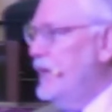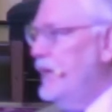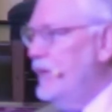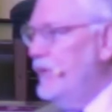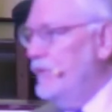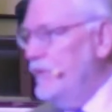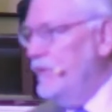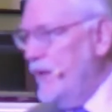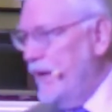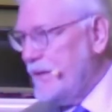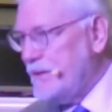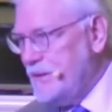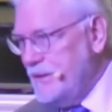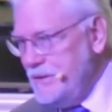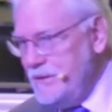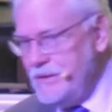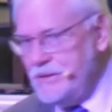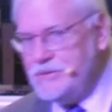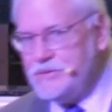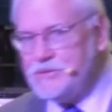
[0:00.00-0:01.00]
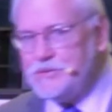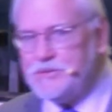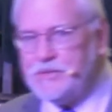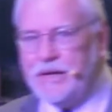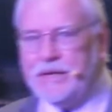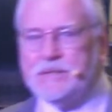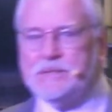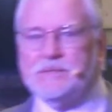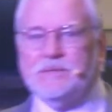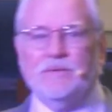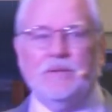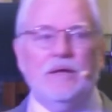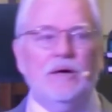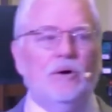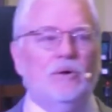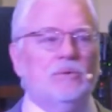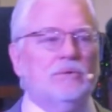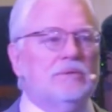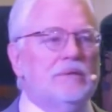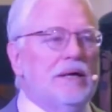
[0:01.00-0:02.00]
that the saints of the
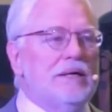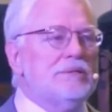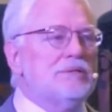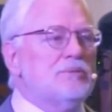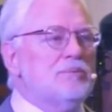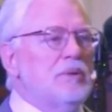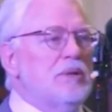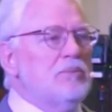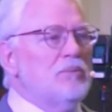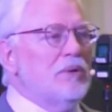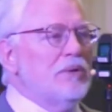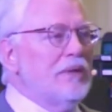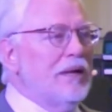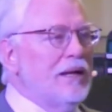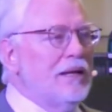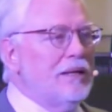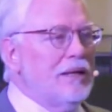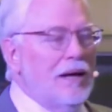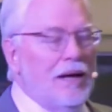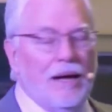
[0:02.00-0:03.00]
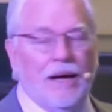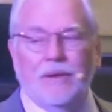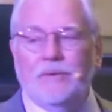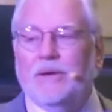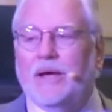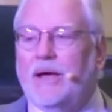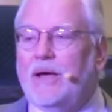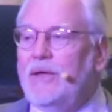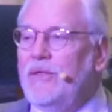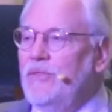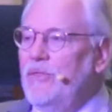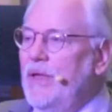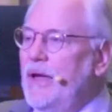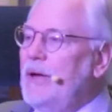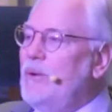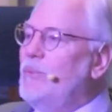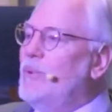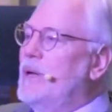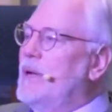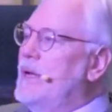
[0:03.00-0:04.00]
Old Testament, when they died, they
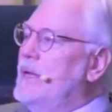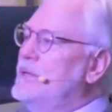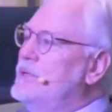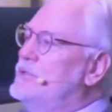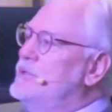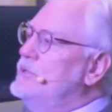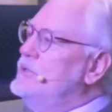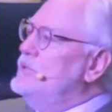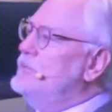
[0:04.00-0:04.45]
went into